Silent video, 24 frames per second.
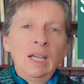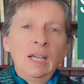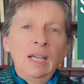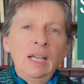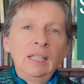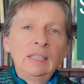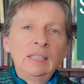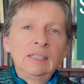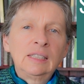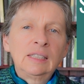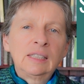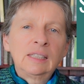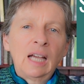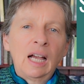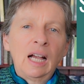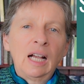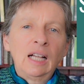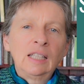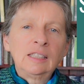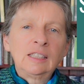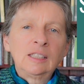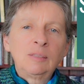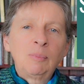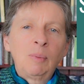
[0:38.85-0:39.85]
It
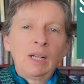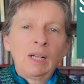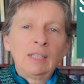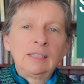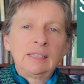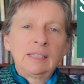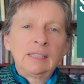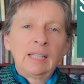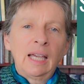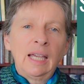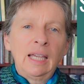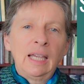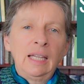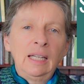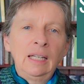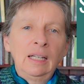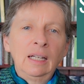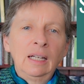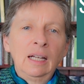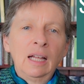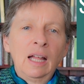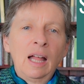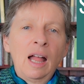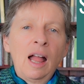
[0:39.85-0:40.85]
starts by saying,
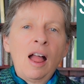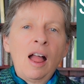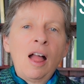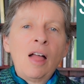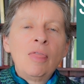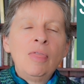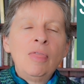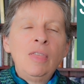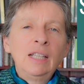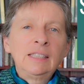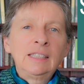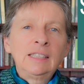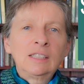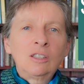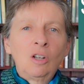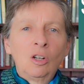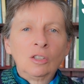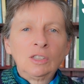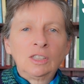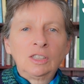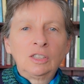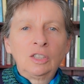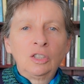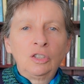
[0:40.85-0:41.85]
"This
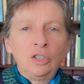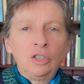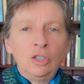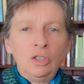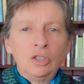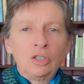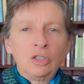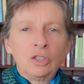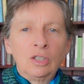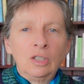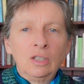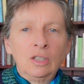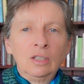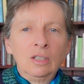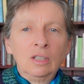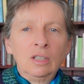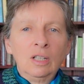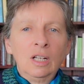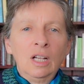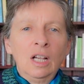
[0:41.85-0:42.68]
Constitution